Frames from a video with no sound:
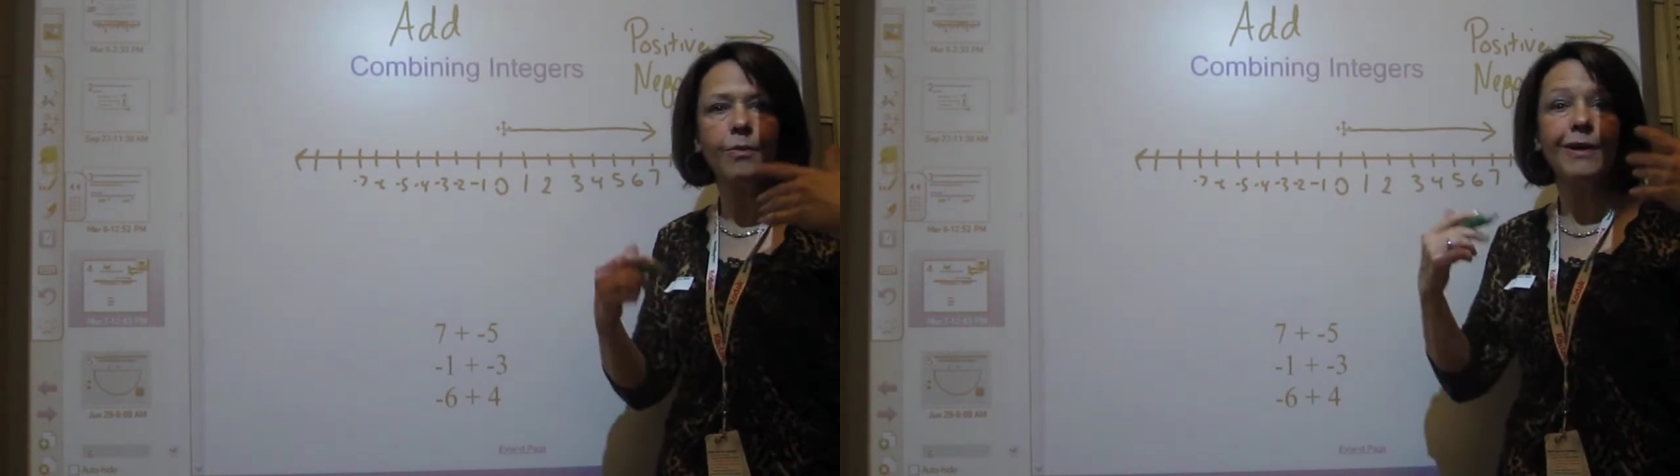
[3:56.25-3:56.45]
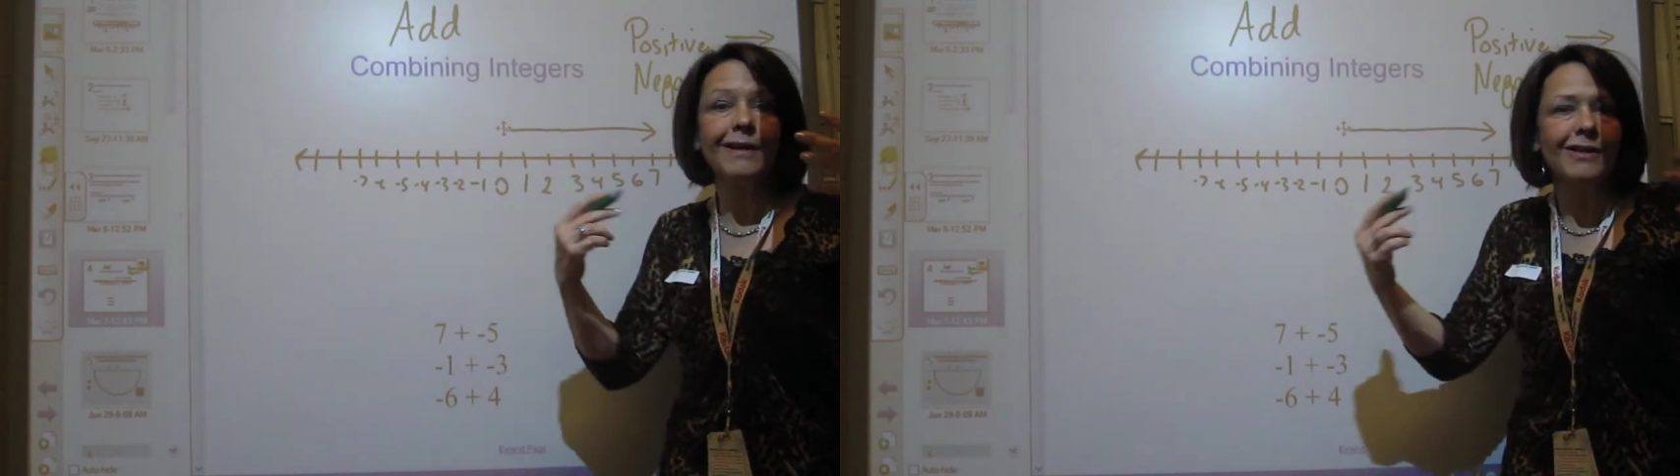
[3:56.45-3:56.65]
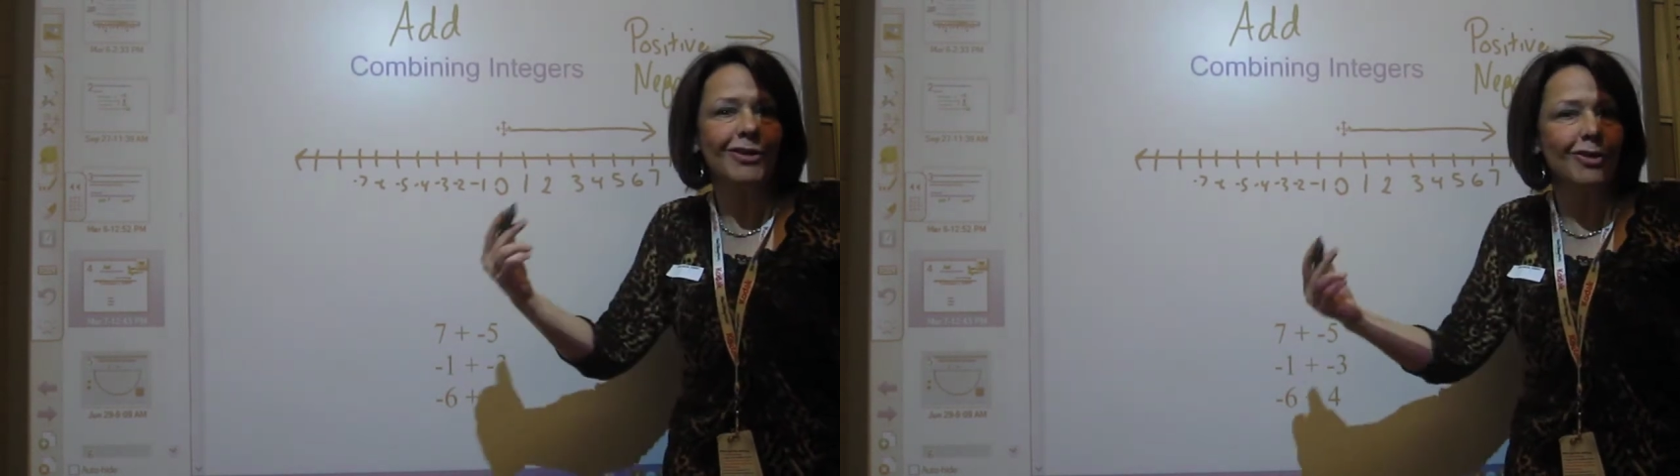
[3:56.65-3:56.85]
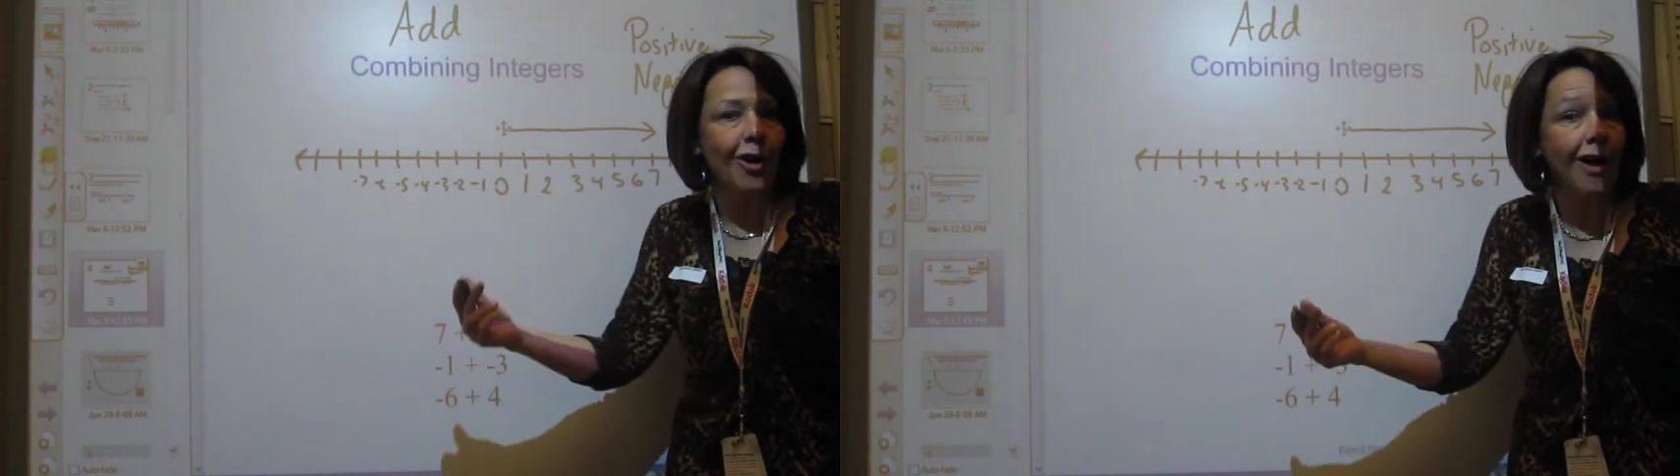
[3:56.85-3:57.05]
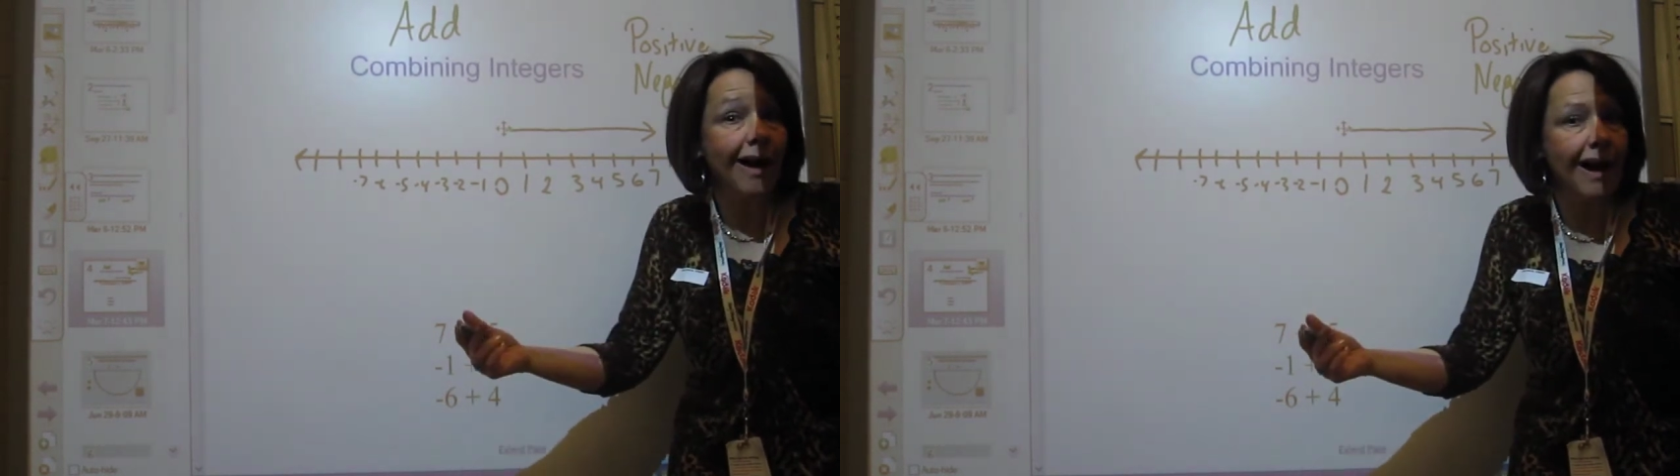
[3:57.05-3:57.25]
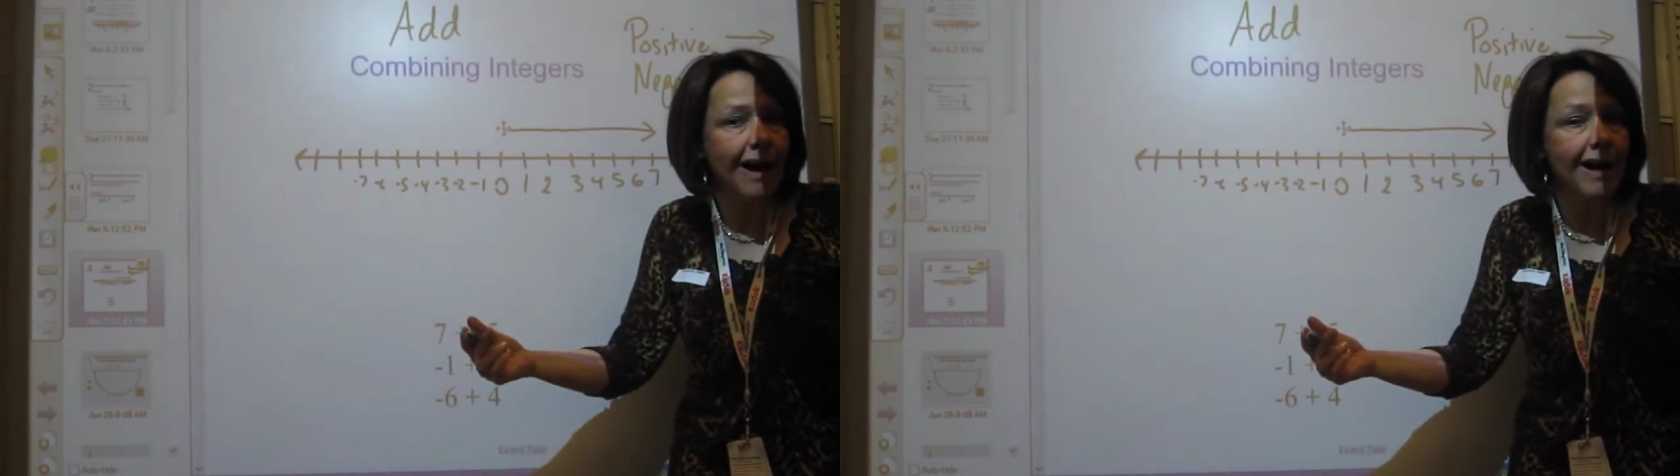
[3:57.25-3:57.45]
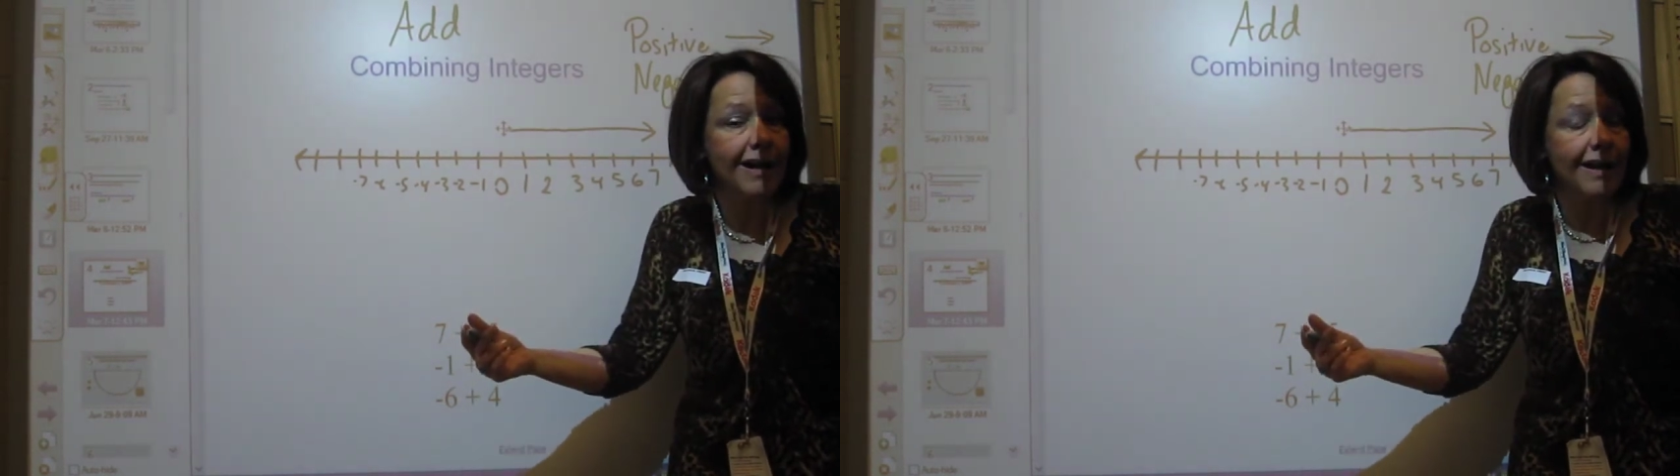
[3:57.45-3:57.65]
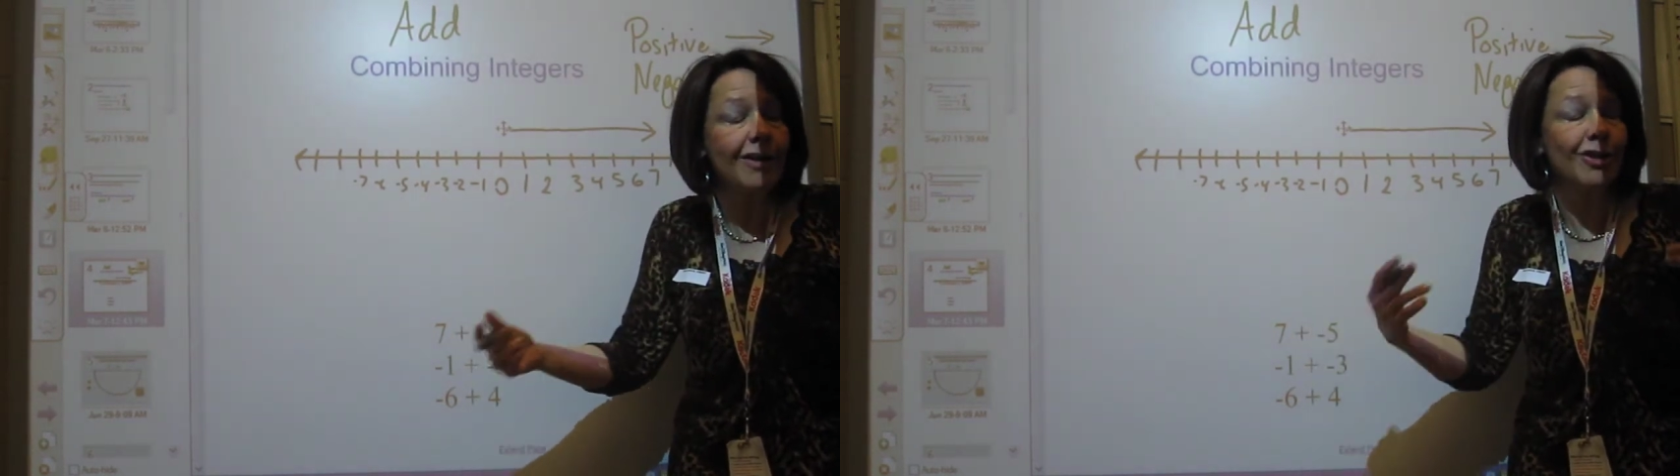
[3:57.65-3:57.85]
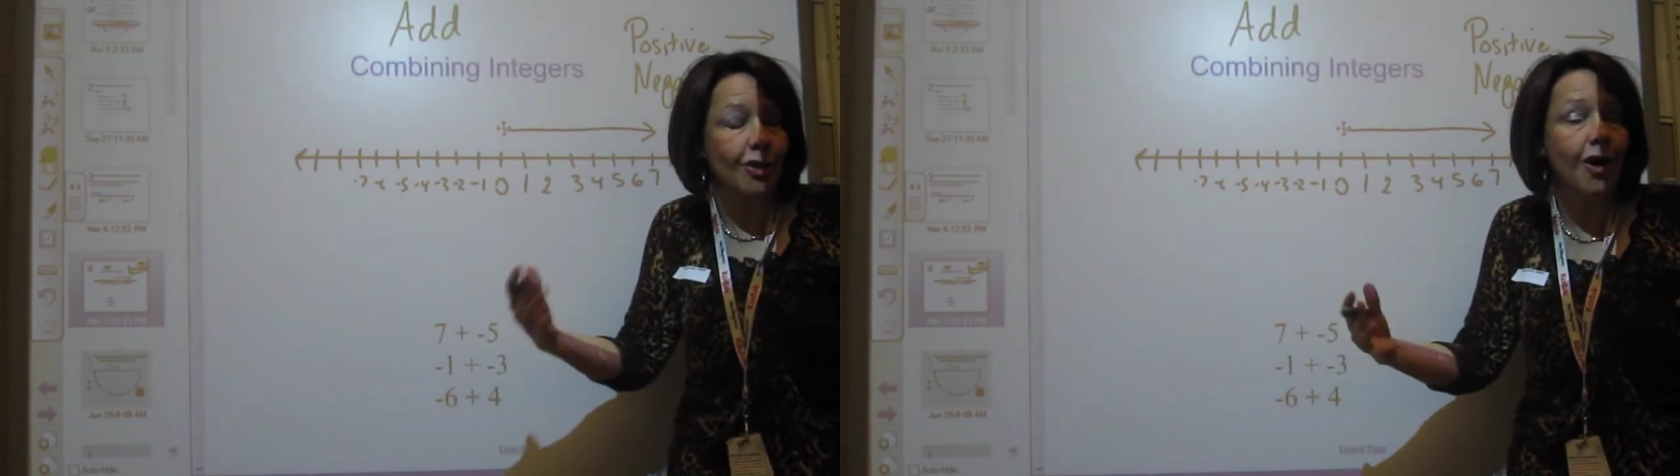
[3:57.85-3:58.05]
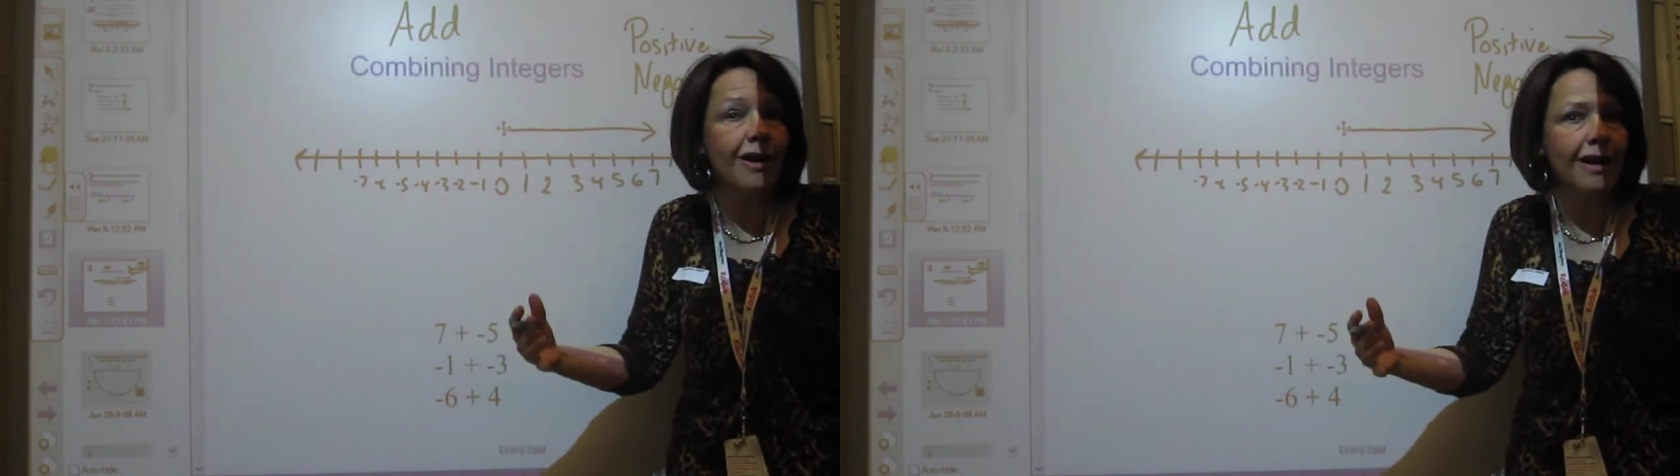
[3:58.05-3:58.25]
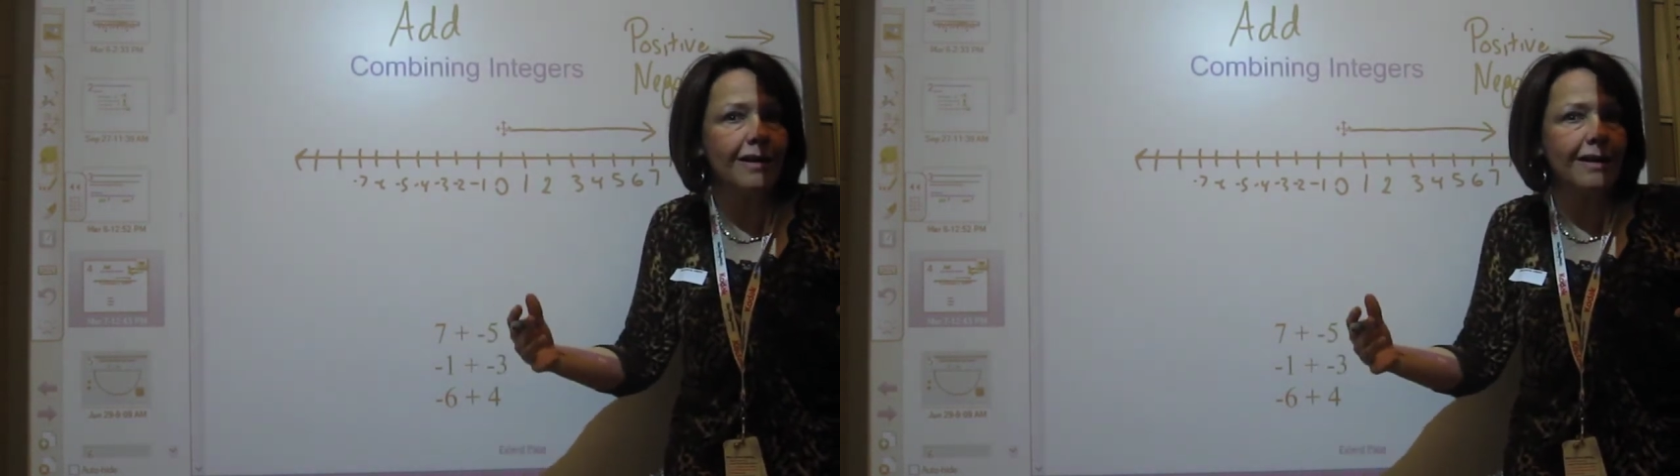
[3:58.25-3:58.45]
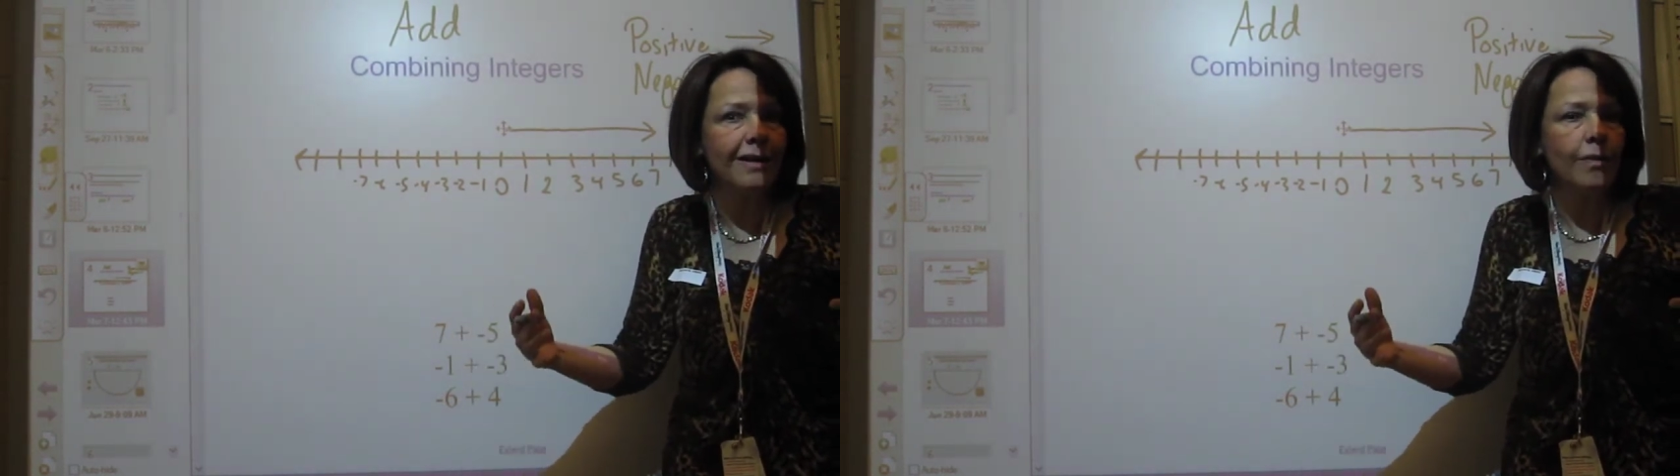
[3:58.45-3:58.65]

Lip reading: we're going to start